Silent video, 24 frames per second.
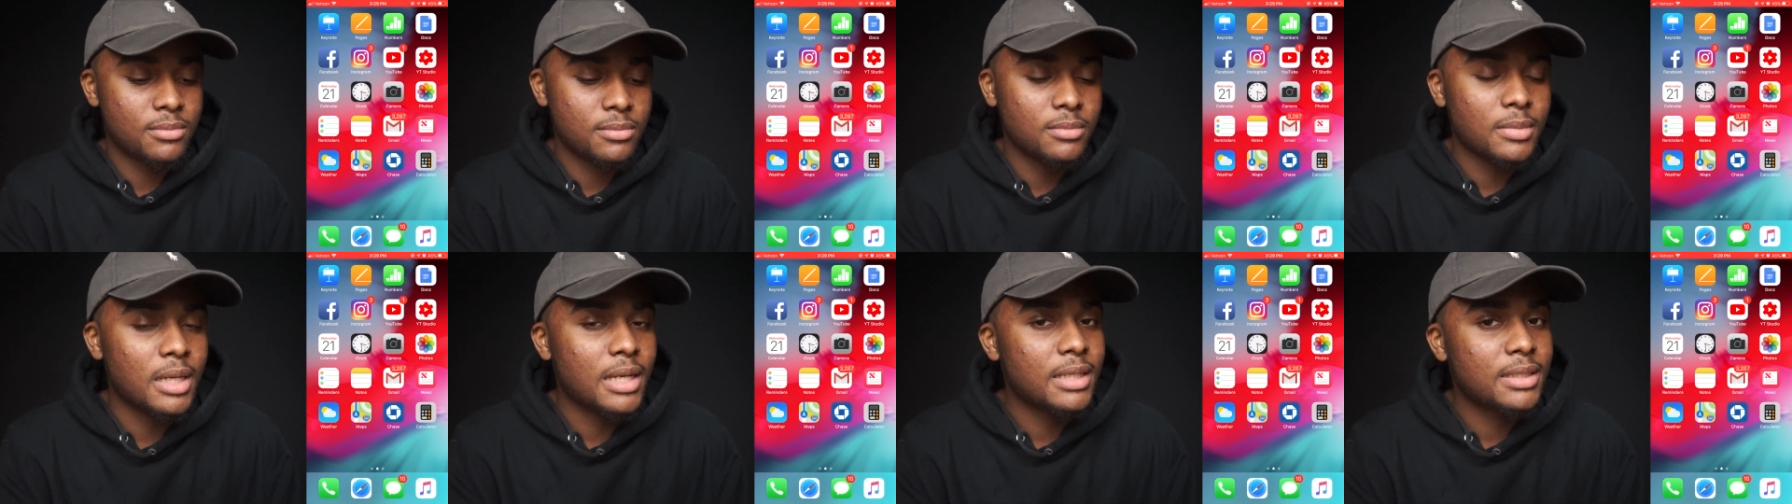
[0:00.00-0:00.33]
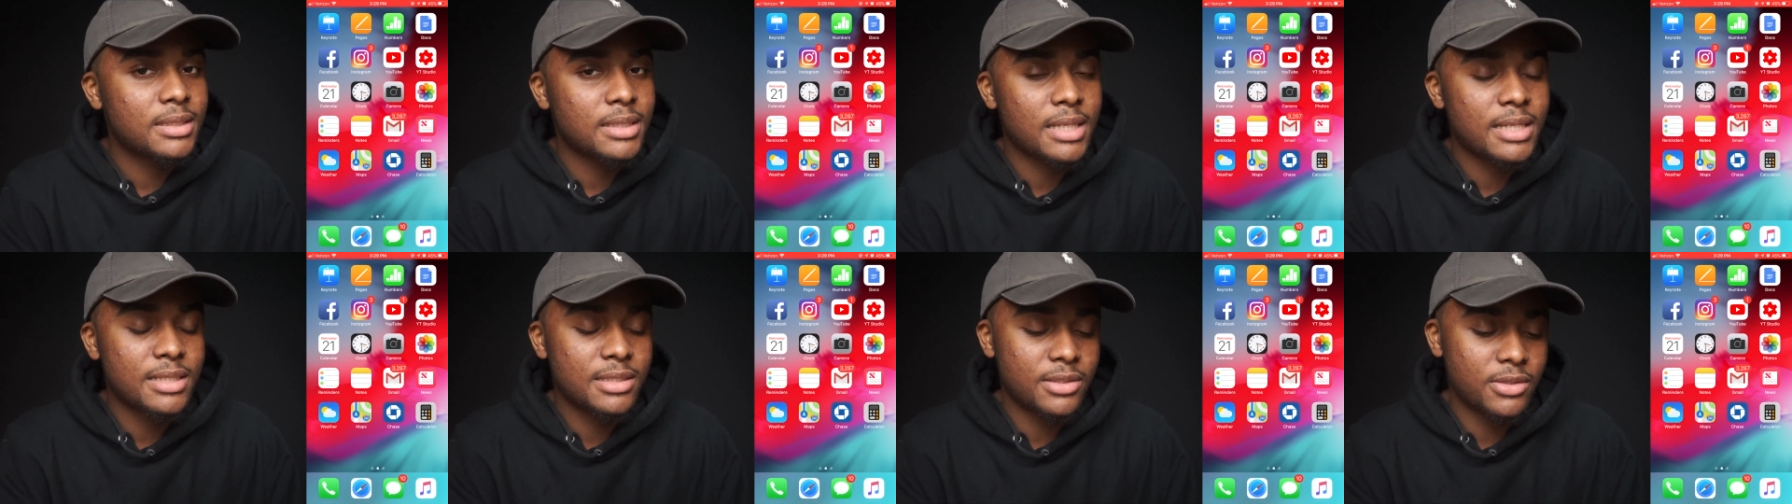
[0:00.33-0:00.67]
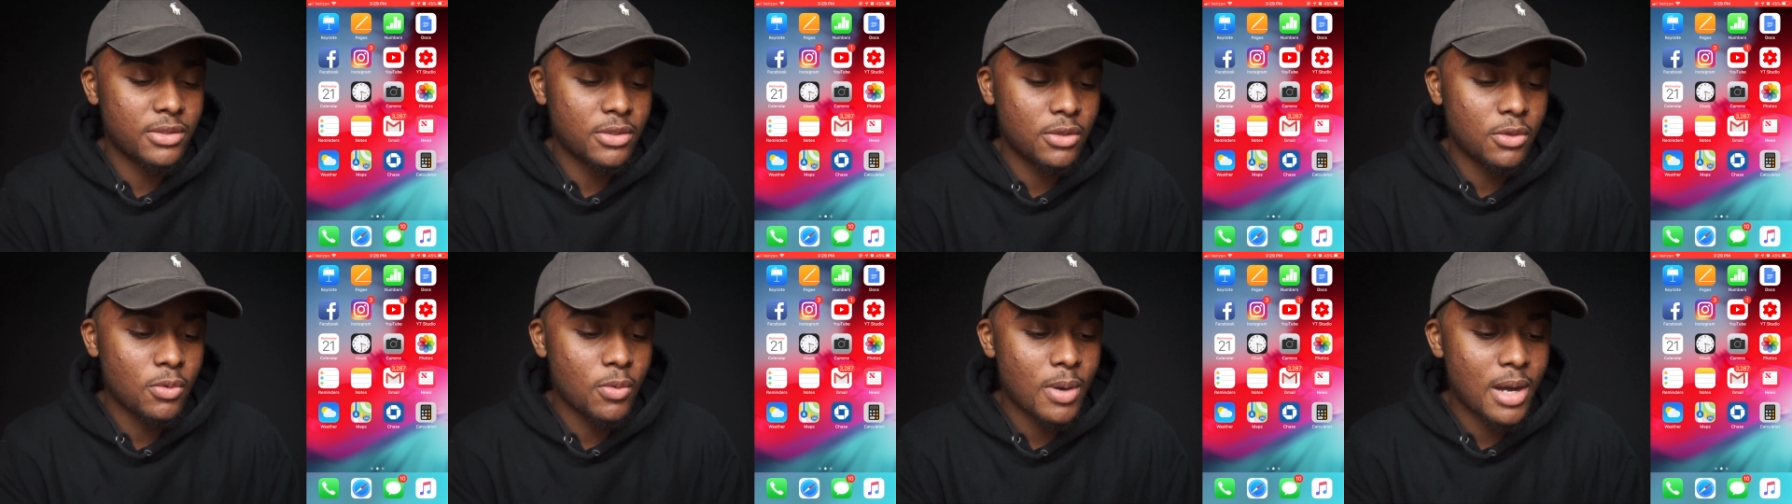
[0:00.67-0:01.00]
Yes, I
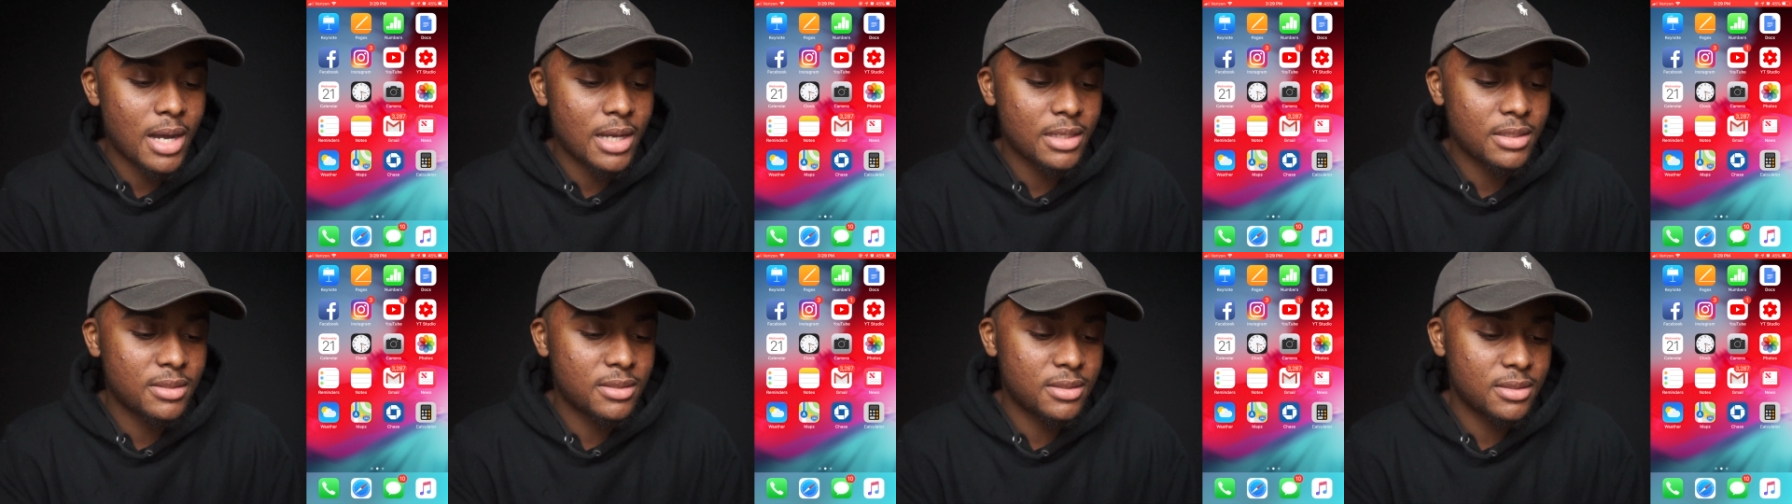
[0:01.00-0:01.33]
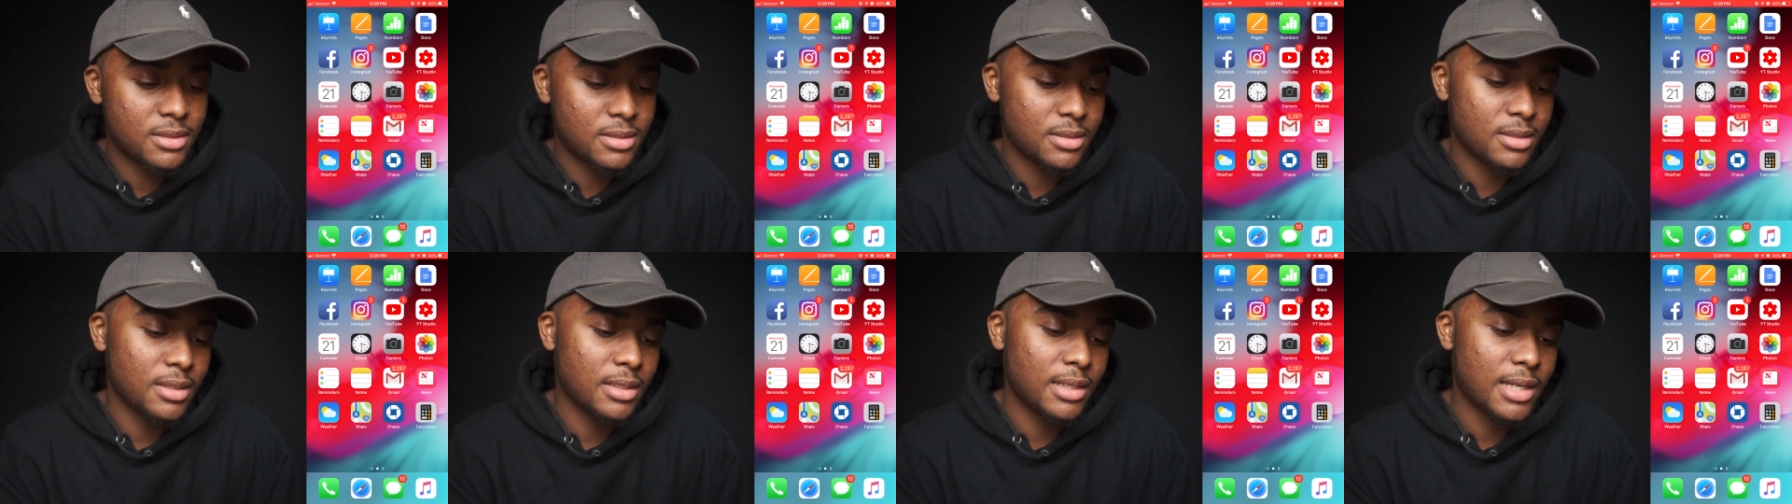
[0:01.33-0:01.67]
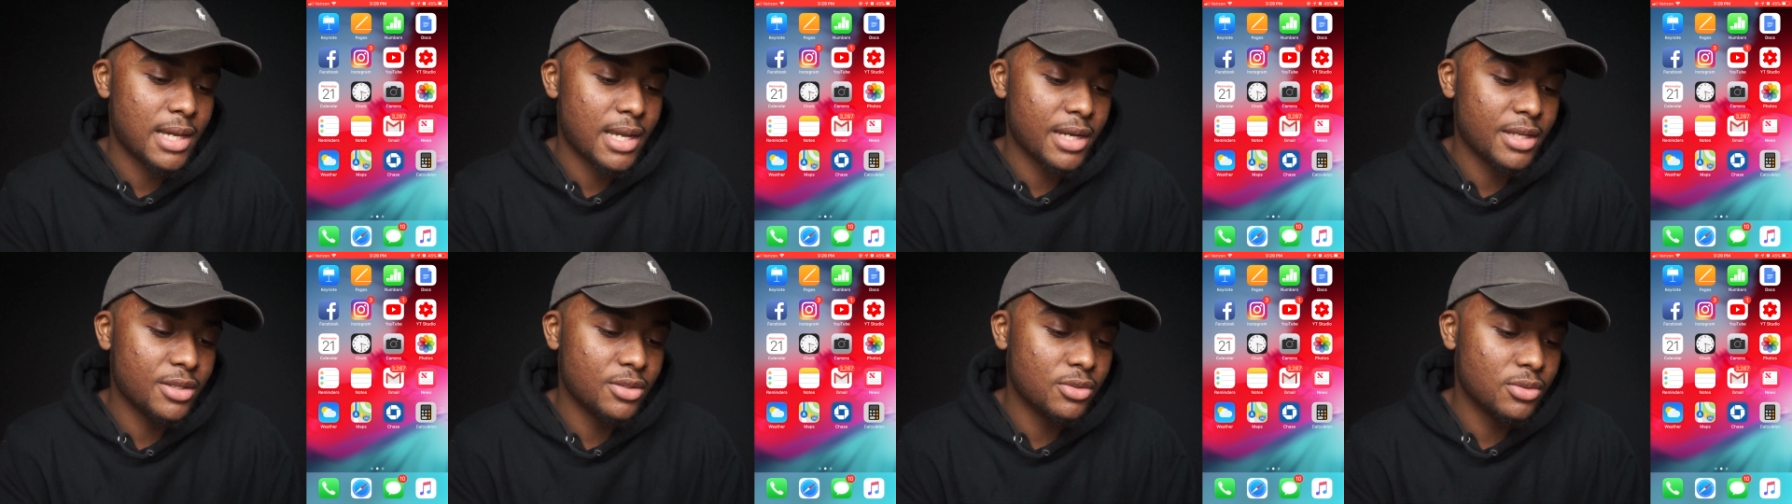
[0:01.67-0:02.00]
still watch a
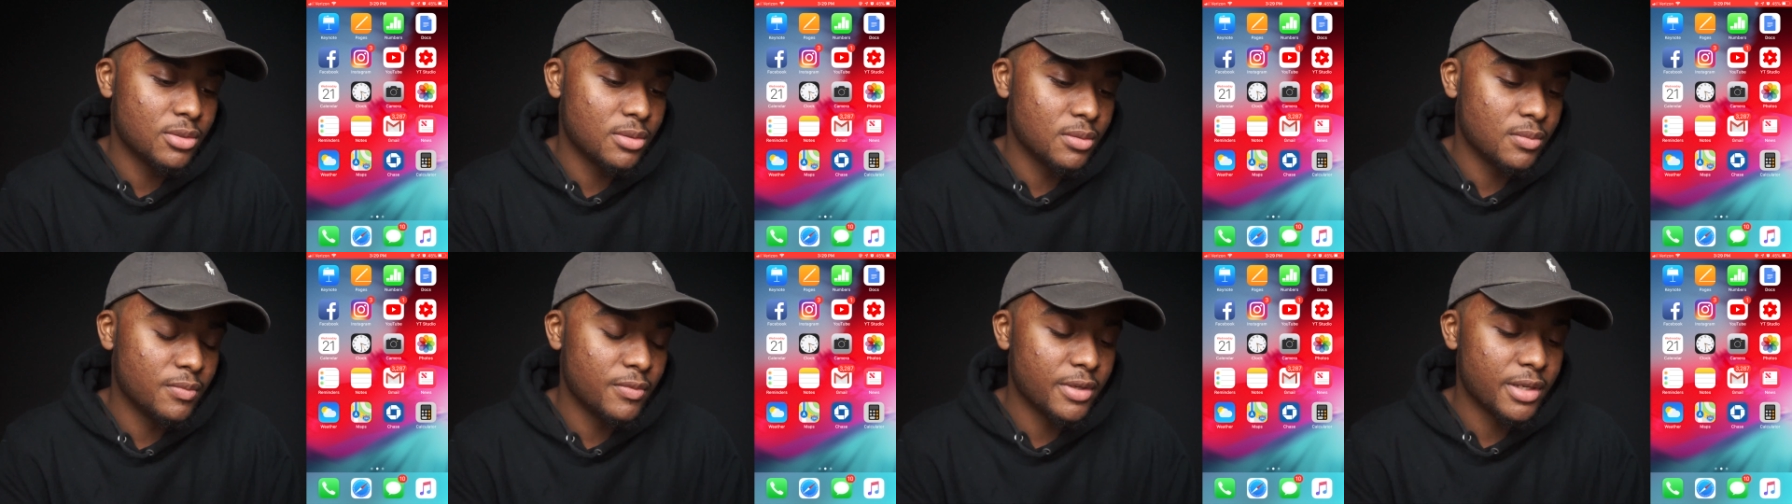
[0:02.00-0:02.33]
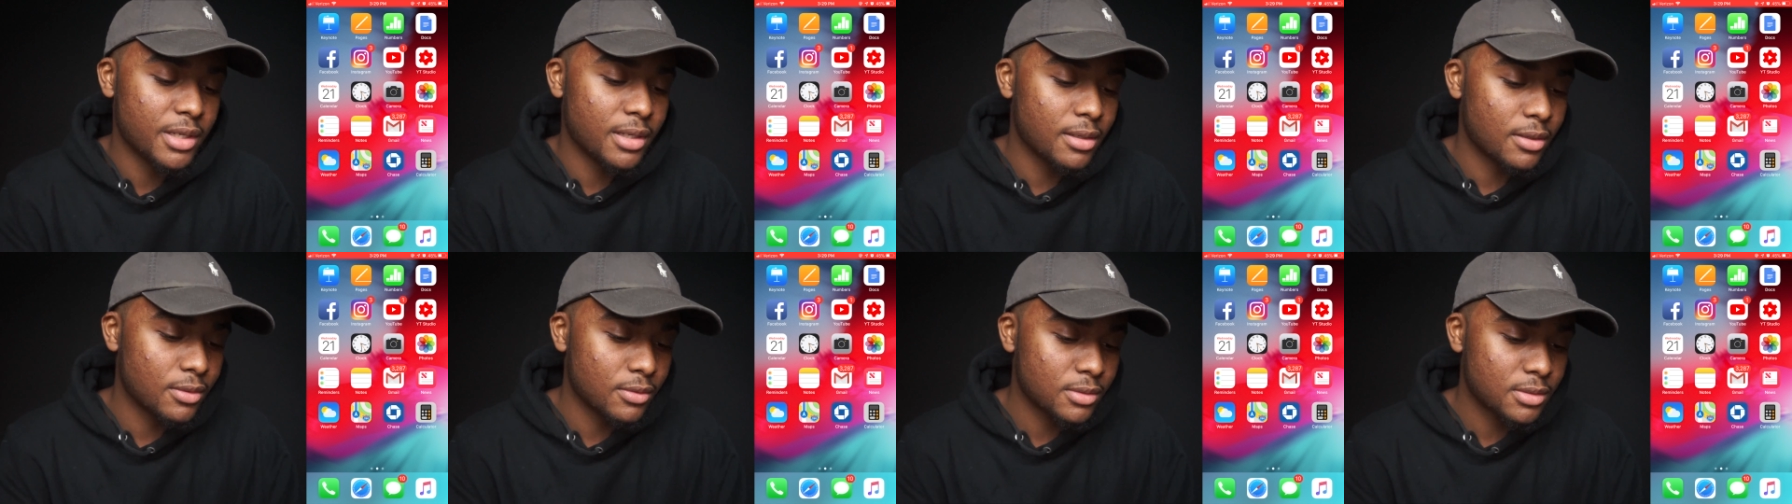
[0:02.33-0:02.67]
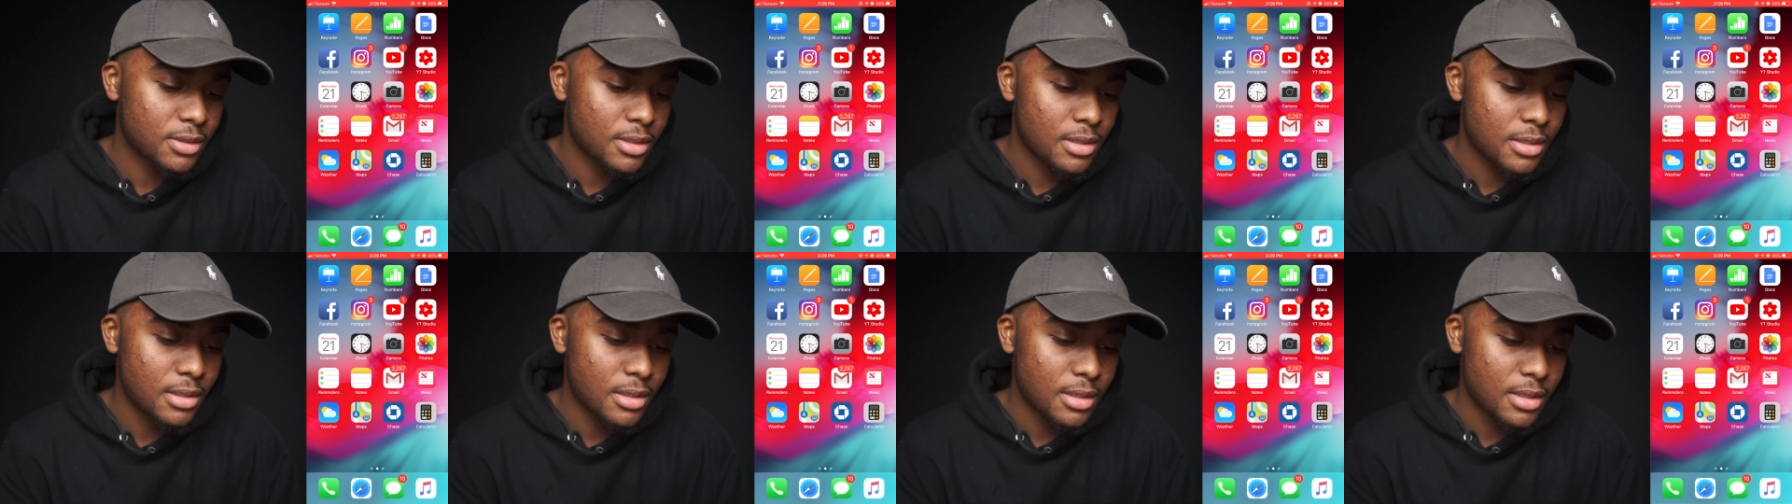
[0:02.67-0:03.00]
lot of YouTube
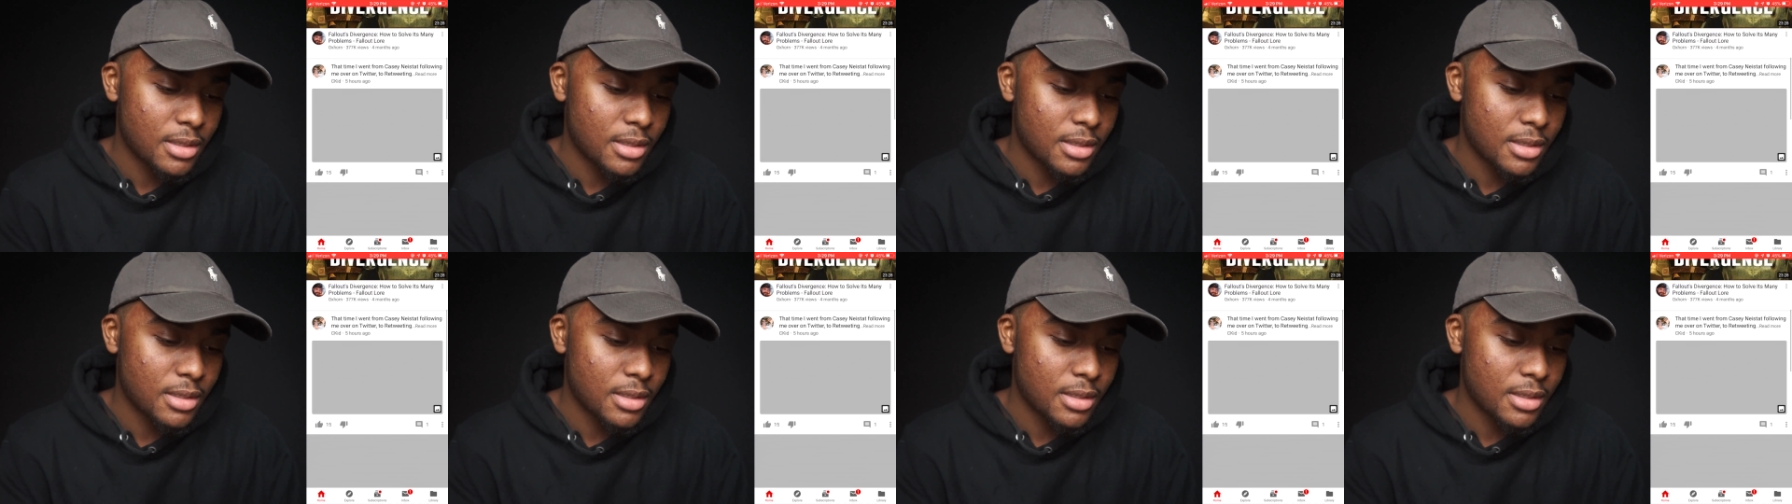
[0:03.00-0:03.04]
videos.